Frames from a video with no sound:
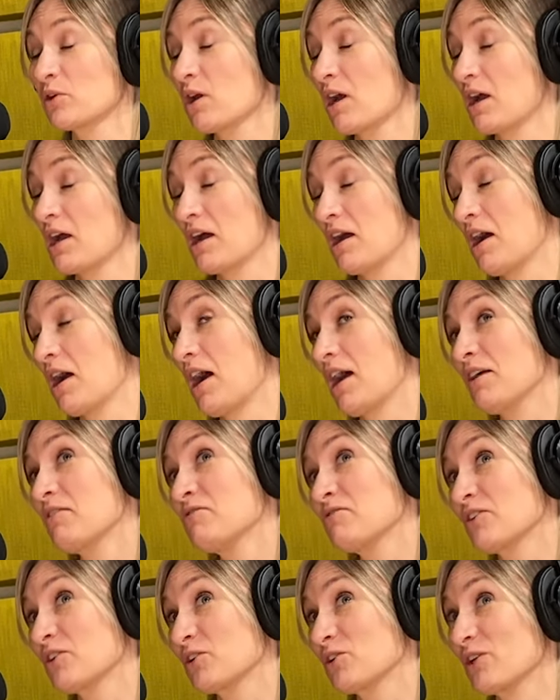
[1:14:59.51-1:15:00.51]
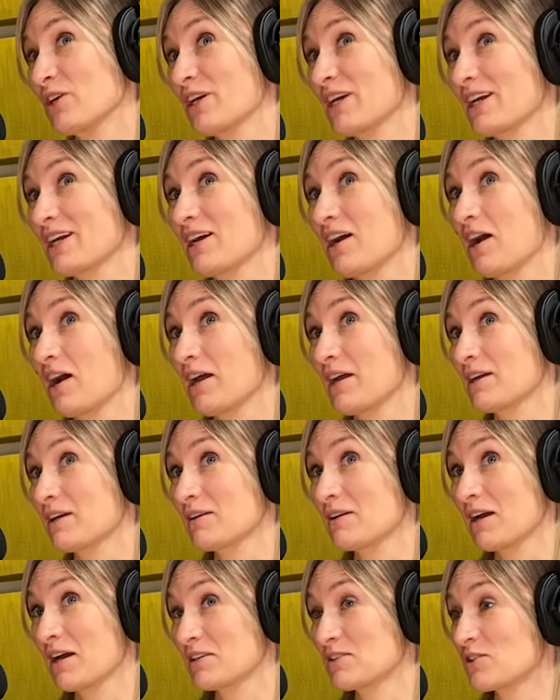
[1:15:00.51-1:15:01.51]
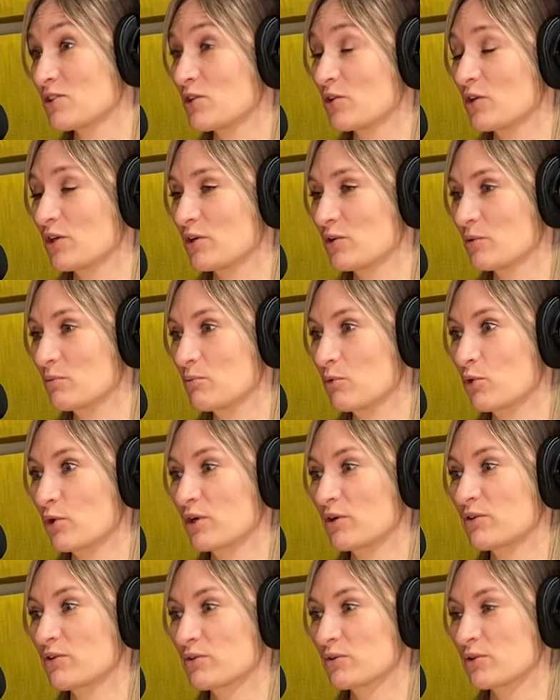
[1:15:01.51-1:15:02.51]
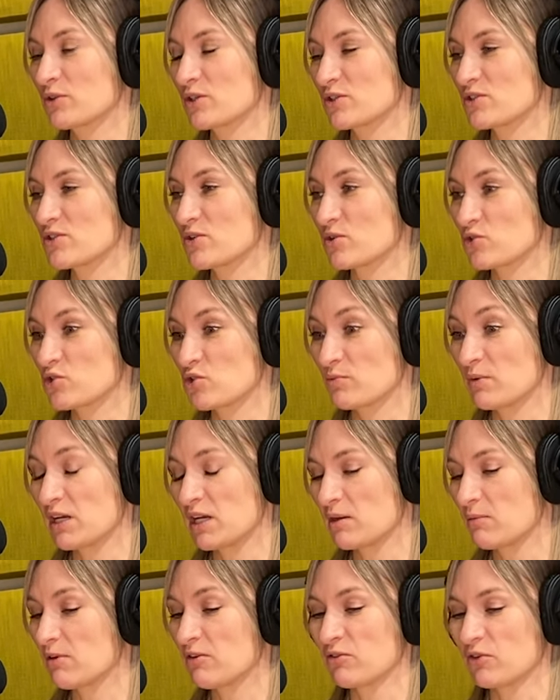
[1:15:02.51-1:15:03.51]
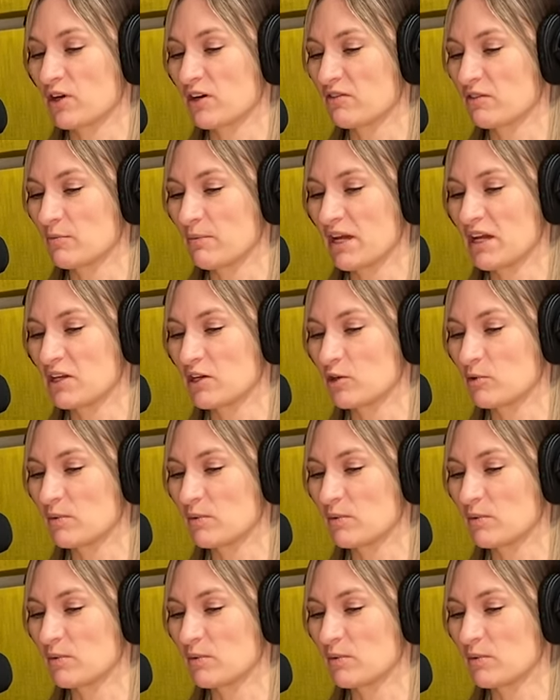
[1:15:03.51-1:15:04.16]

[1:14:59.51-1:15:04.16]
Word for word: I, feel like I got to know you more through your social media before I ever met you